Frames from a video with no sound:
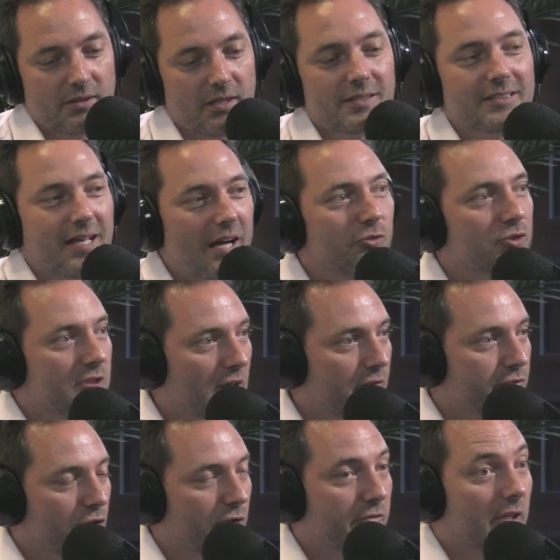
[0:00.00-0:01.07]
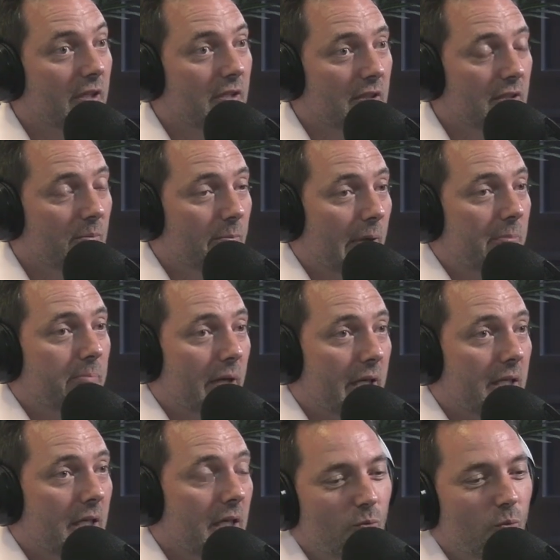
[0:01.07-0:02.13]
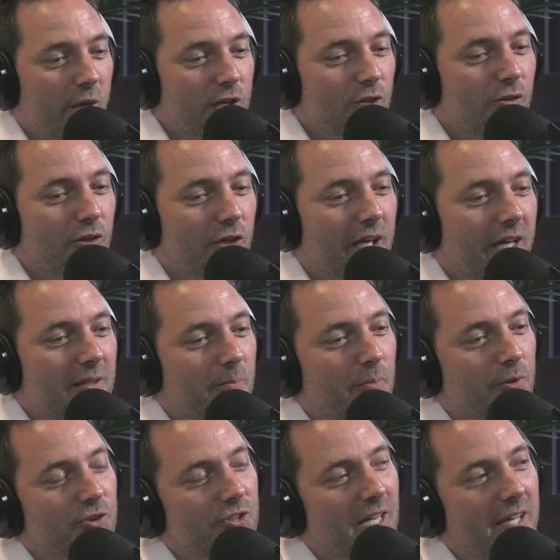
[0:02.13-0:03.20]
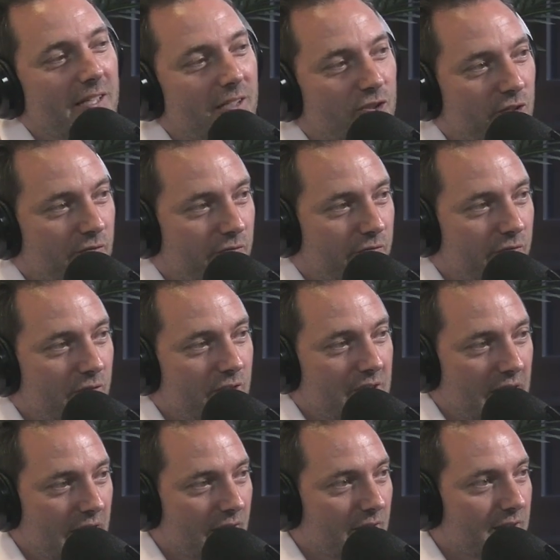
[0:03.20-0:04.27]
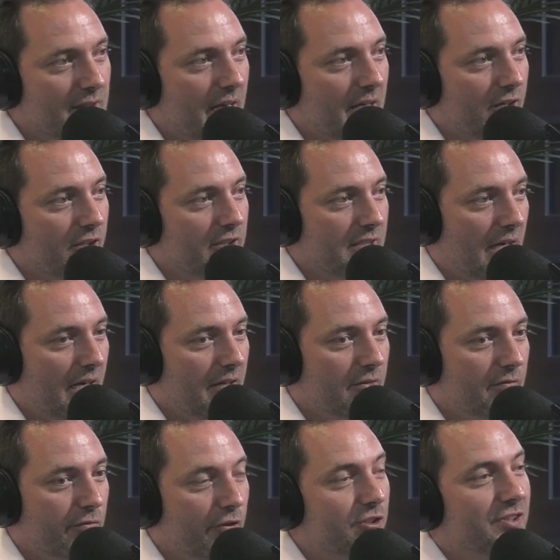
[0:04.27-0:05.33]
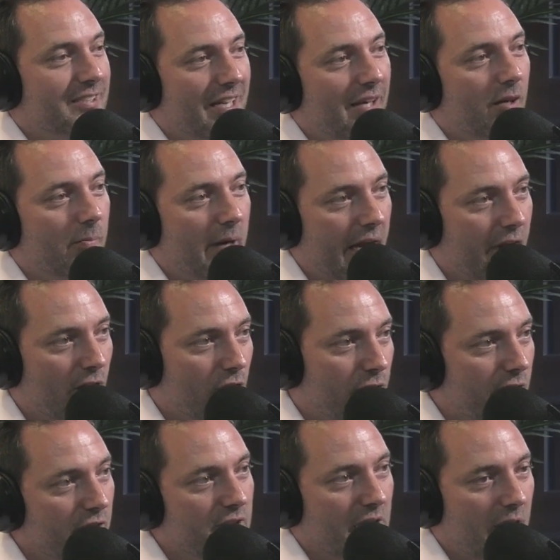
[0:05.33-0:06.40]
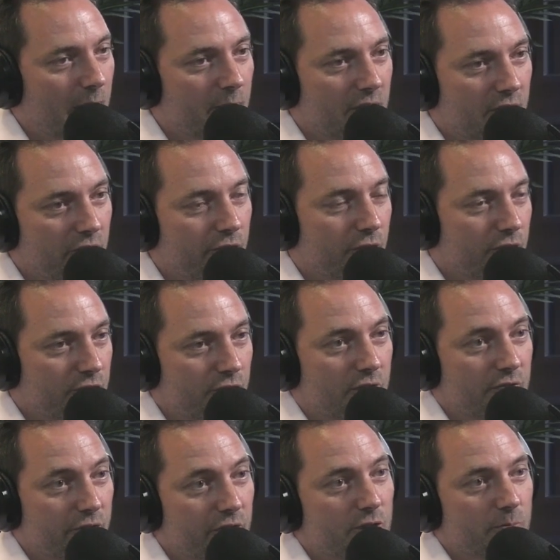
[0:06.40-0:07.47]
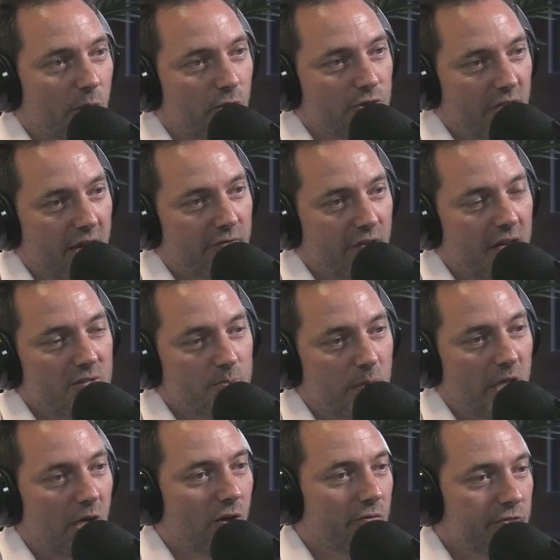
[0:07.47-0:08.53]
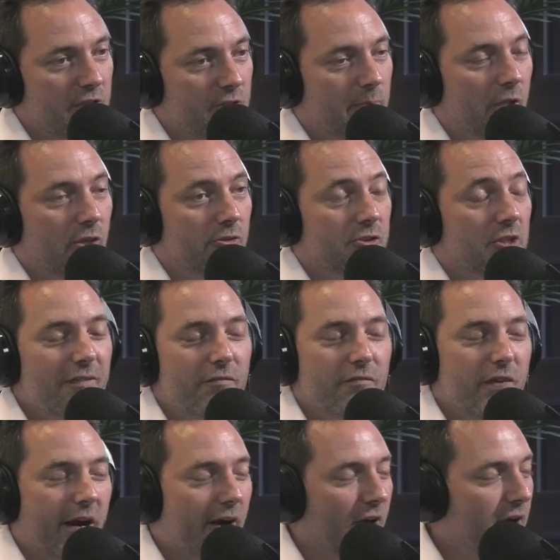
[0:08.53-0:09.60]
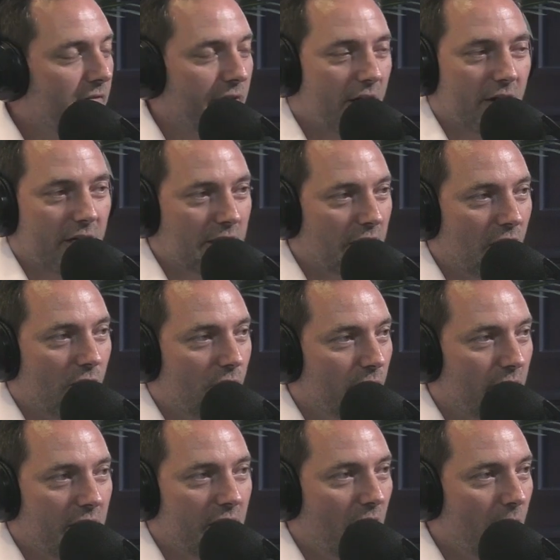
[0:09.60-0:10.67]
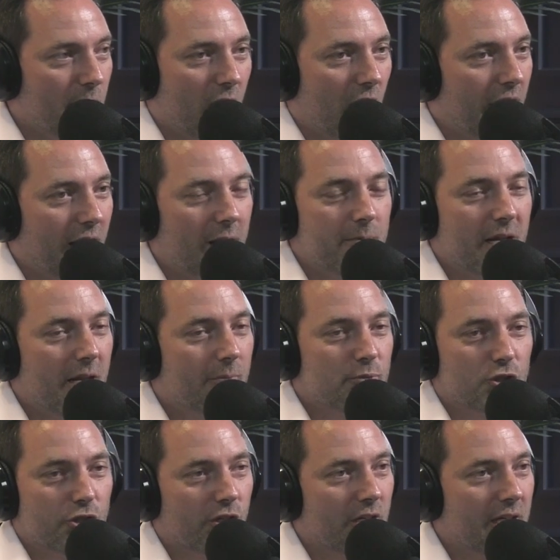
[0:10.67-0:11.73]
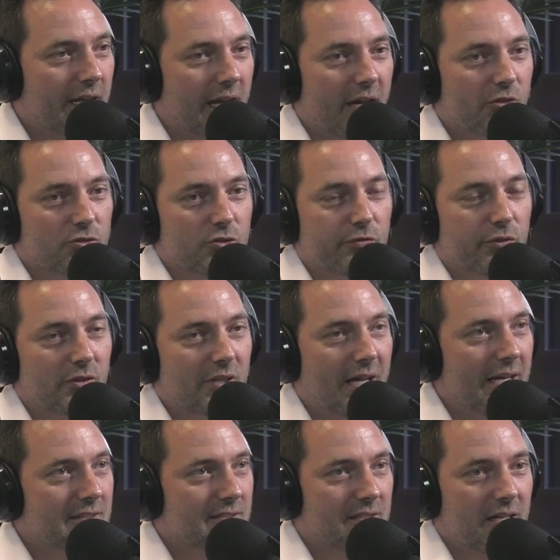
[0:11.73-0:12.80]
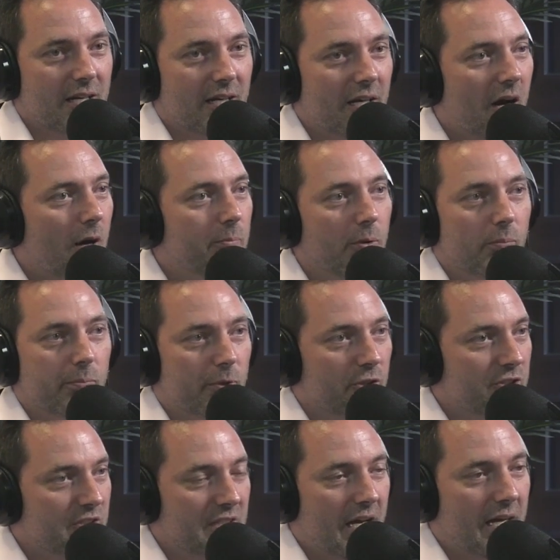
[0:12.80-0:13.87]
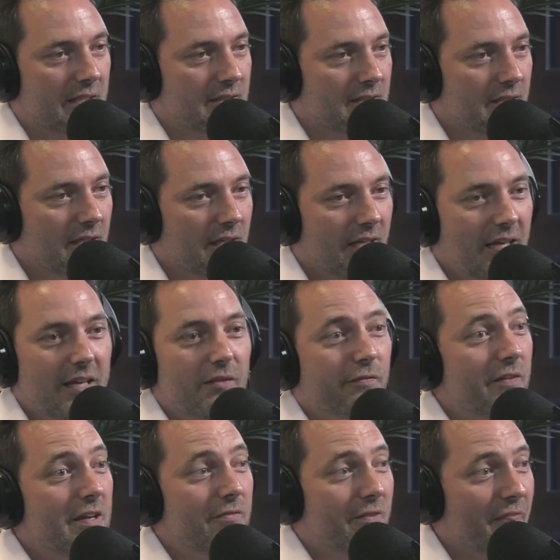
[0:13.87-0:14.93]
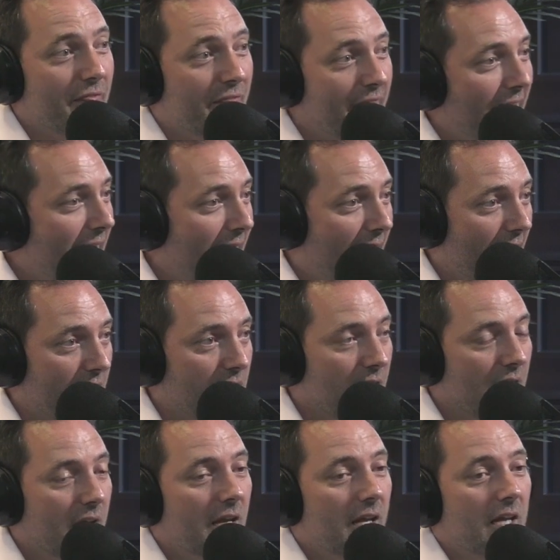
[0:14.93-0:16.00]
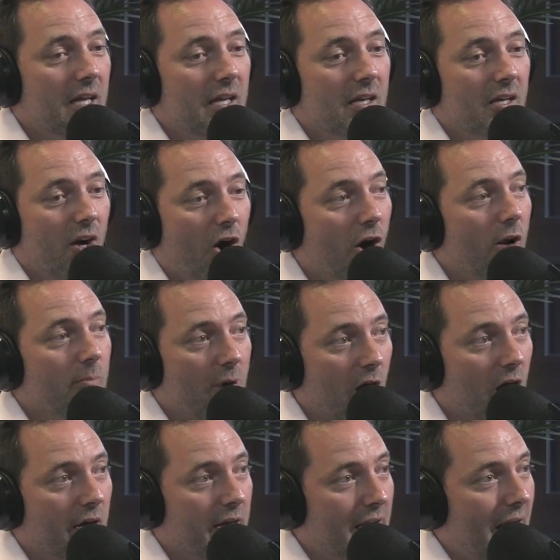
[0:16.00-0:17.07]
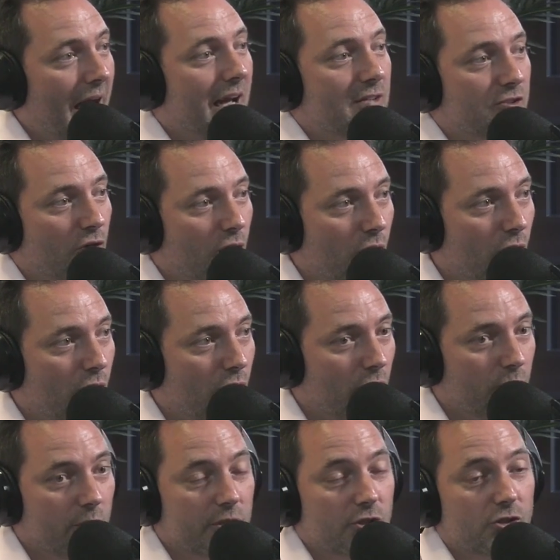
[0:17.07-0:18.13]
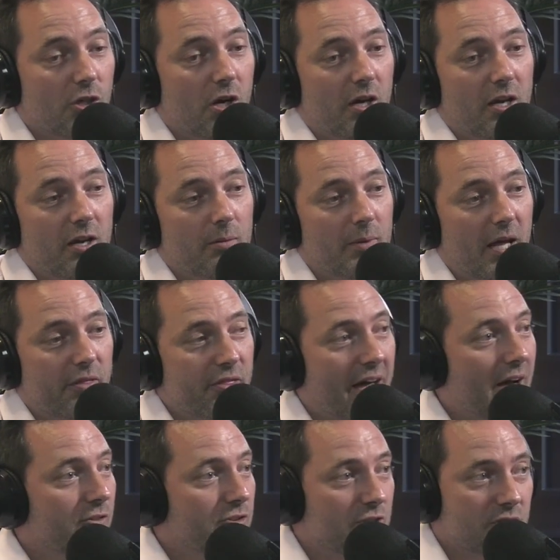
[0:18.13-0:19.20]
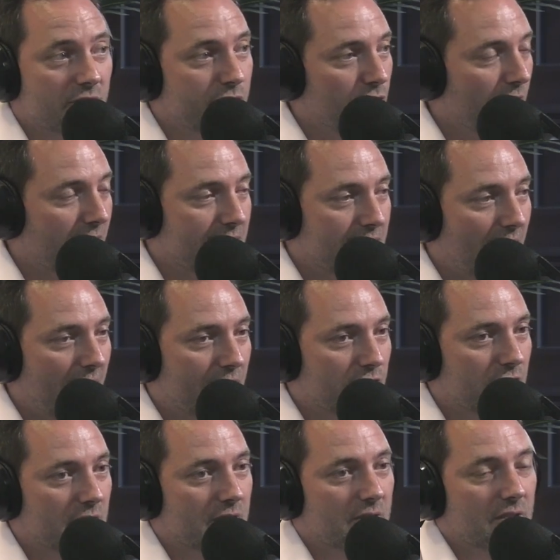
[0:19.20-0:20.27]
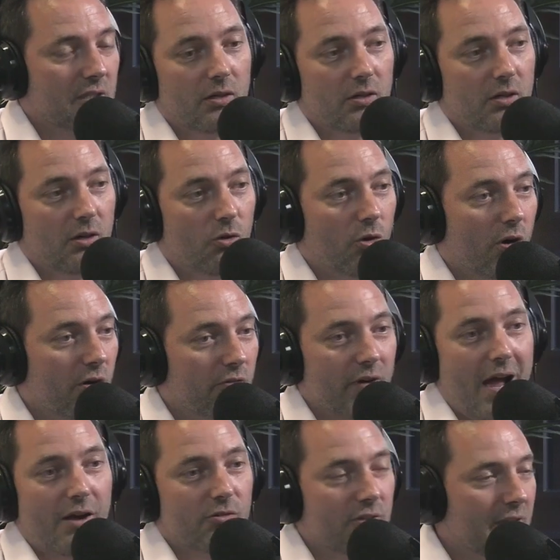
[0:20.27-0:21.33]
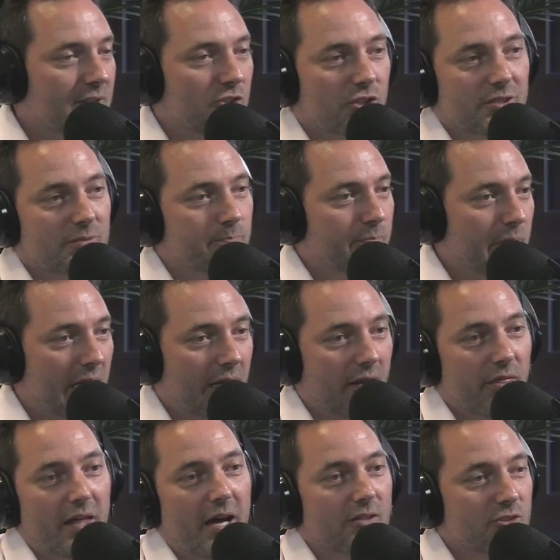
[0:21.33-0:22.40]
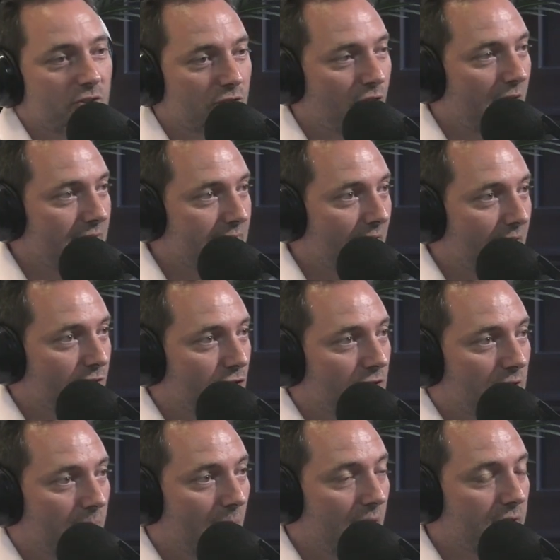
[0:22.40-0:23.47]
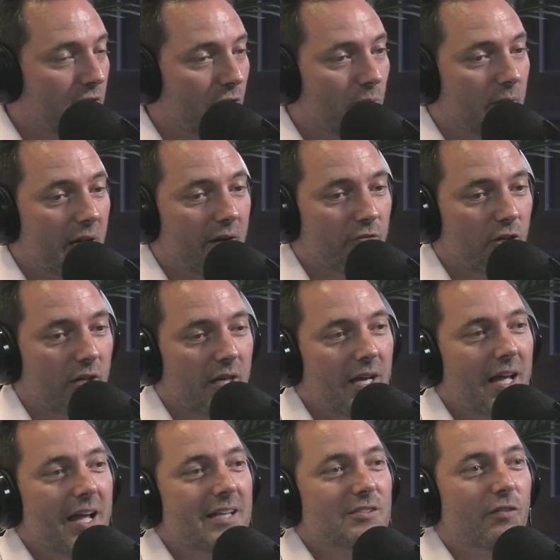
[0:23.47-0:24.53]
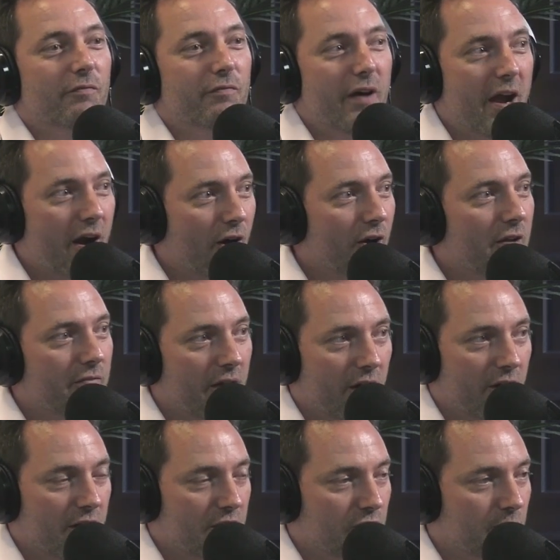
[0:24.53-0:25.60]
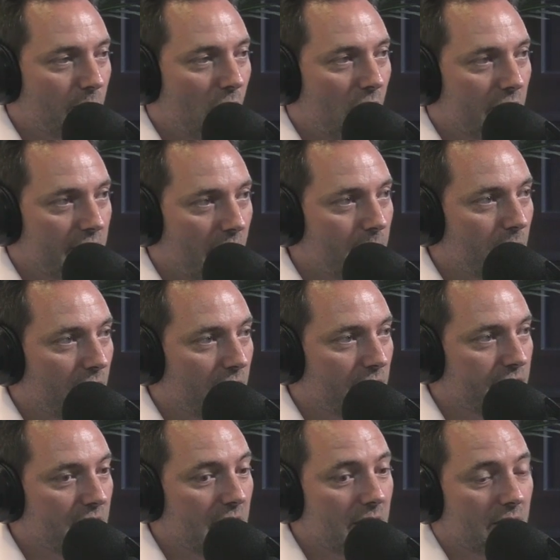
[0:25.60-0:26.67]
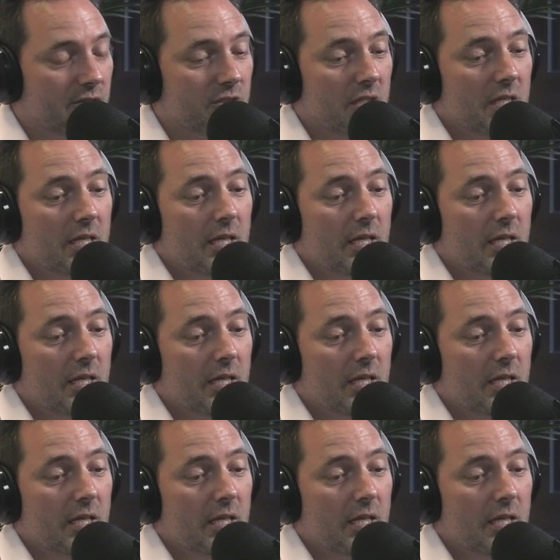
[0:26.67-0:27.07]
going to sound self-serving a little bit, but when you look at the percentage of deals that are done for sale by owners, commonly referred to as FSBOs, FSBO, FSBOs, very, very low in our market. I mean, I'm sure it accounts for less than a couple percent, if even that, in our market as a whole. And when you're talking about thousands of transactions or around, let's just pick 1,000 transactions a month or whatever, it's a very, very small number of deals.